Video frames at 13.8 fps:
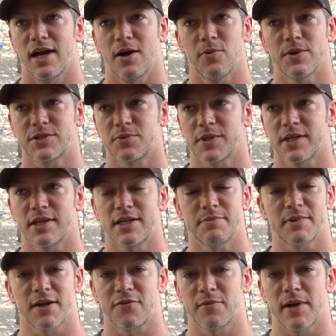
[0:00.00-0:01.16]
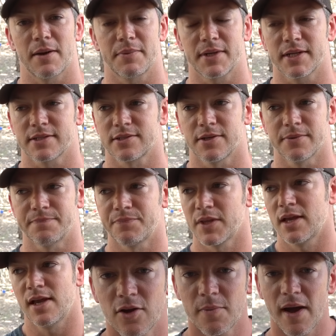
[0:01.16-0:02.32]
I wish we could keep that from happening. So
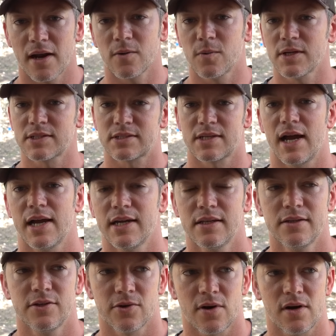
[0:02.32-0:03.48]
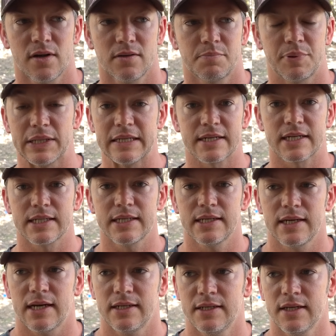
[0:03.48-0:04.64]
no matter what side you're on
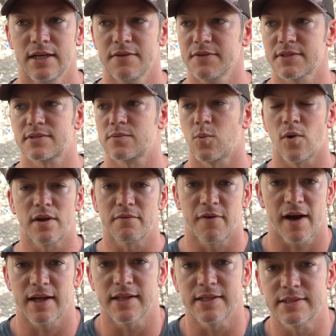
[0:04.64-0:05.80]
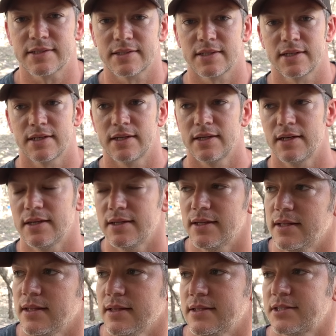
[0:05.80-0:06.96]
politically, none of us want violence
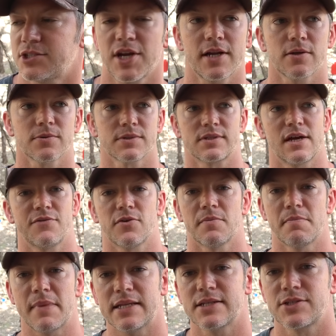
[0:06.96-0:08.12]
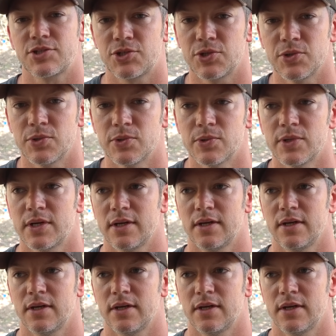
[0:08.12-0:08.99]
this channel was never meant to